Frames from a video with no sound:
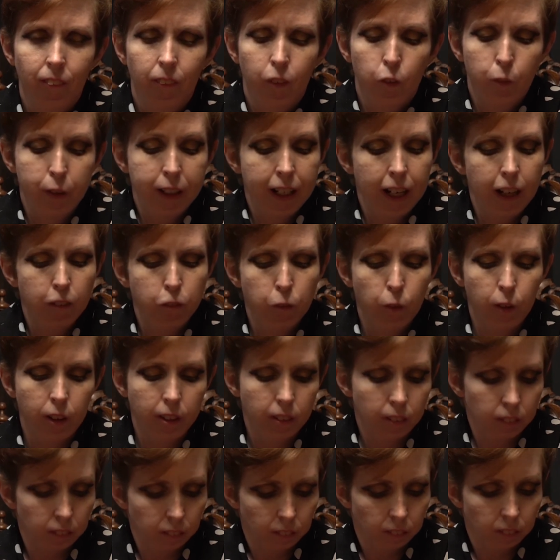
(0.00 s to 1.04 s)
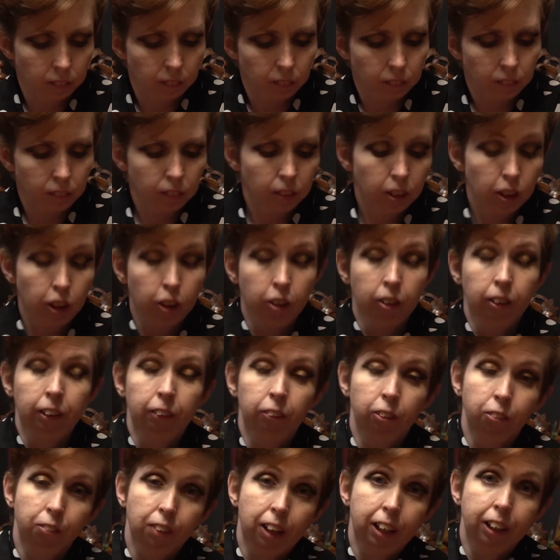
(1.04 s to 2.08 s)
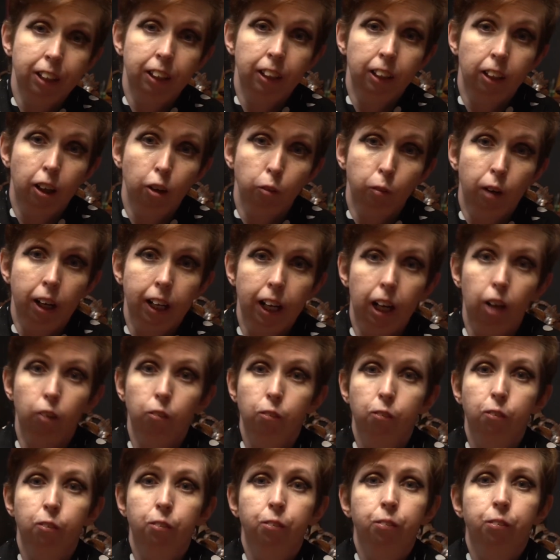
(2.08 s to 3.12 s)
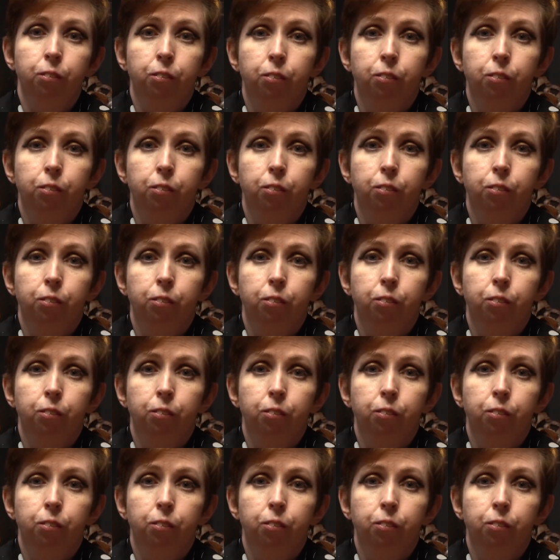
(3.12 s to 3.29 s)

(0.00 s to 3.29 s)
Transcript: We have one currently residing in our White House.